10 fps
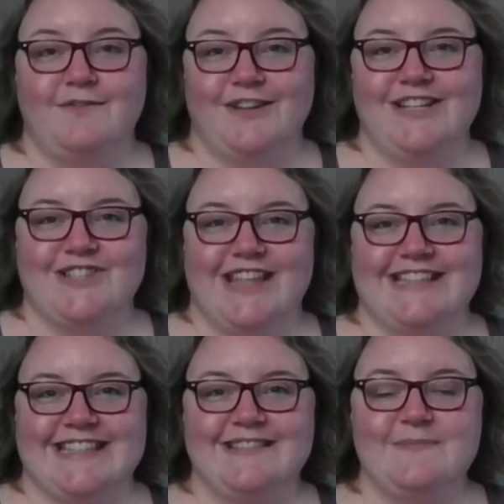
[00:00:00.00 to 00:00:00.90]
for each
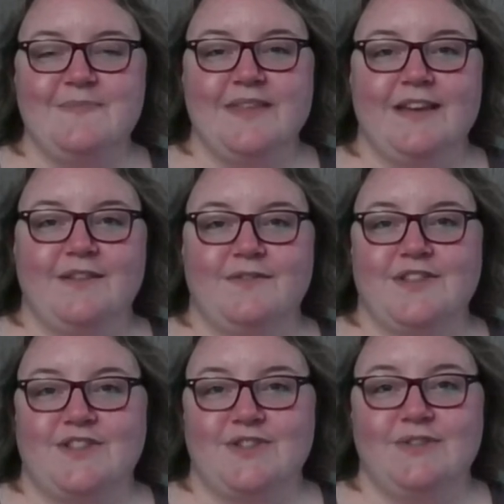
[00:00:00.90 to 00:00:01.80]
lesson for
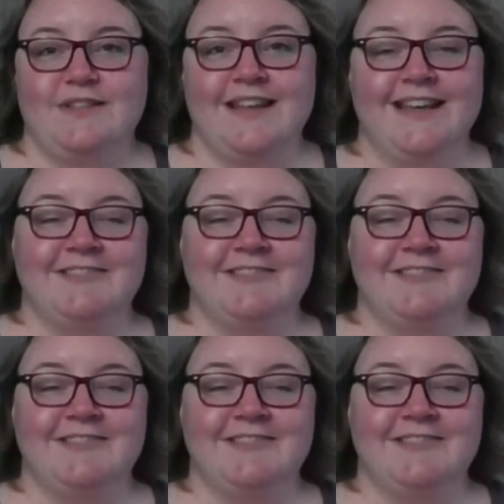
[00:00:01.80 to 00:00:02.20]
the student.